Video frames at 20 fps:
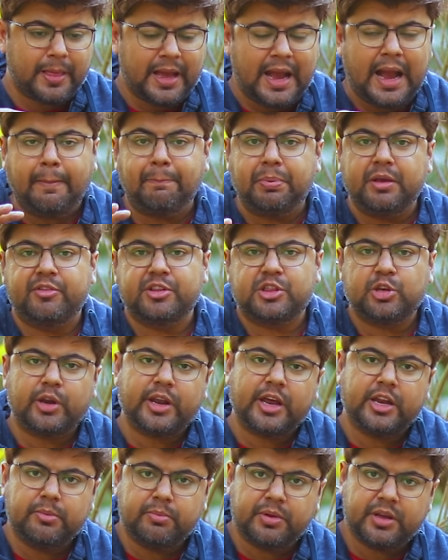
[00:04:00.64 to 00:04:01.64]
happy with
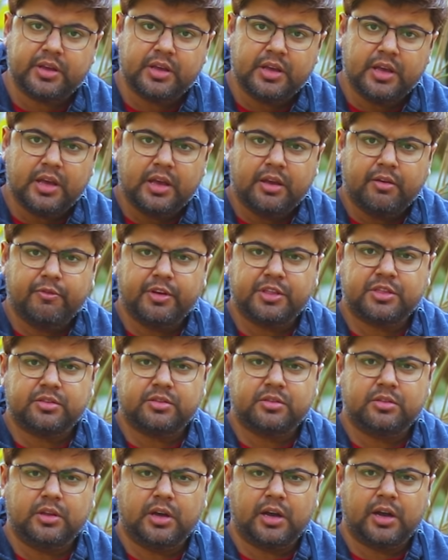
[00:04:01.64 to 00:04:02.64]
your enemy, with
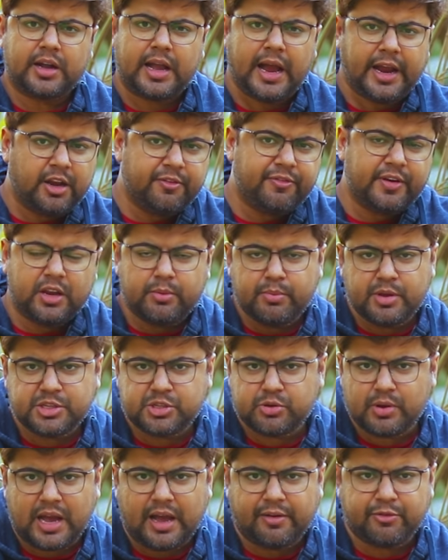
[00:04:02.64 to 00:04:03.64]
the kind of
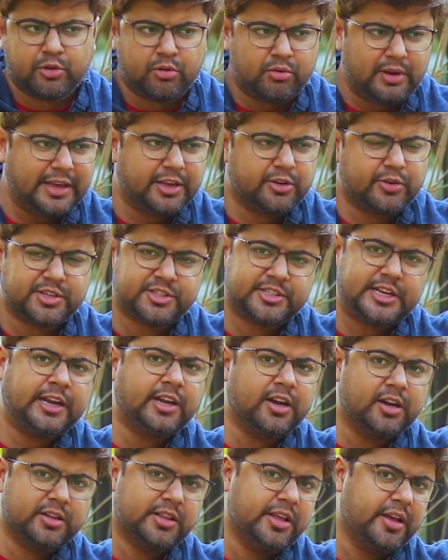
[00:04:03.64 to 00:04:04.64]
enemies you have, you know, like you are
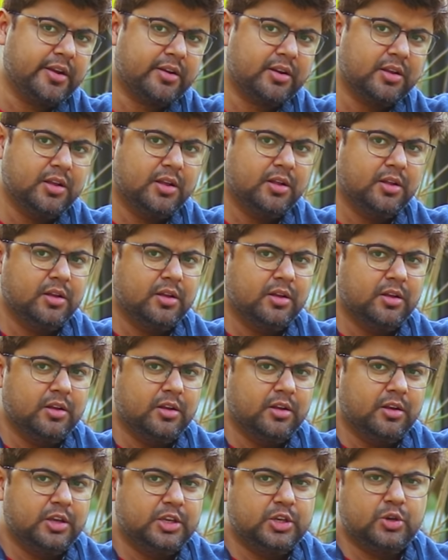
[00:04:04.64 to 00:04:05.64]
settled there,
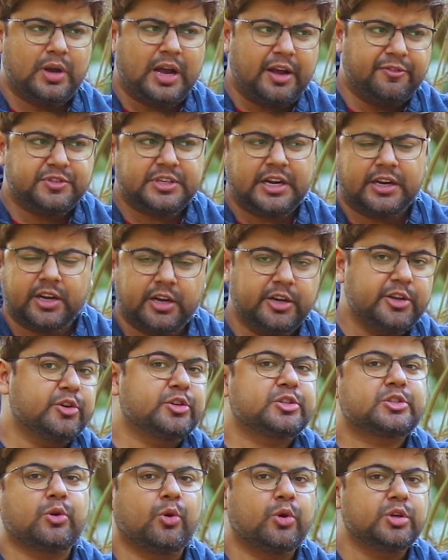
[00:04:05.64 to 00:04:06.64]
you have settled
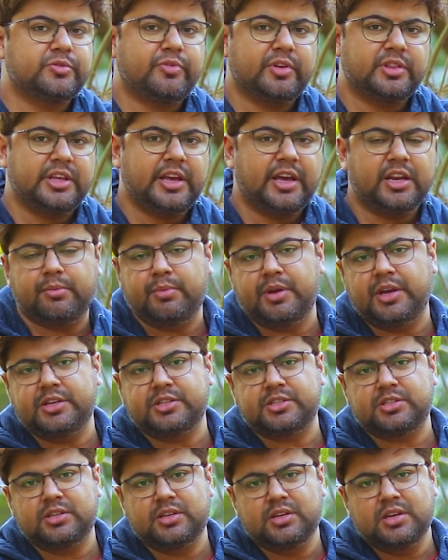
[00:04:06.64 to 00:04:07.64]
your scores with the
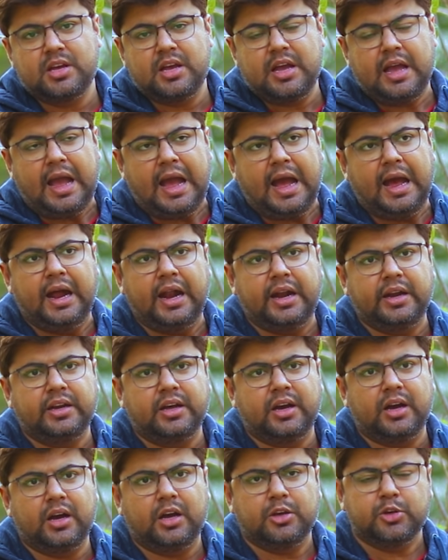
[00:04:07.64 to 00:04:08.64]
enemies, and
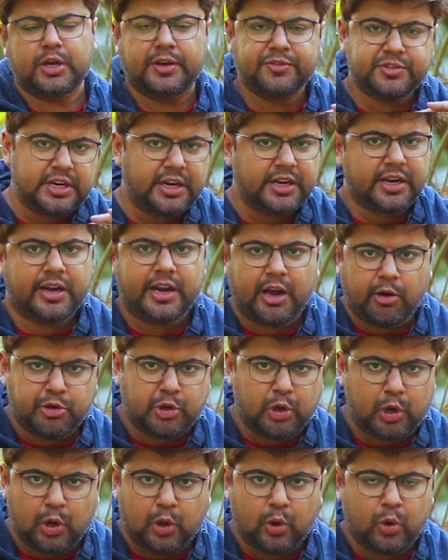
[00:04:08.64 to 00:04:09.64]
you have settled down
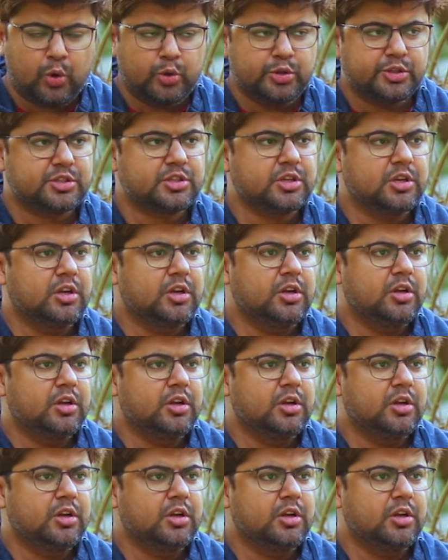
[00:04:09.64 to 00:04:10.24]
your loans,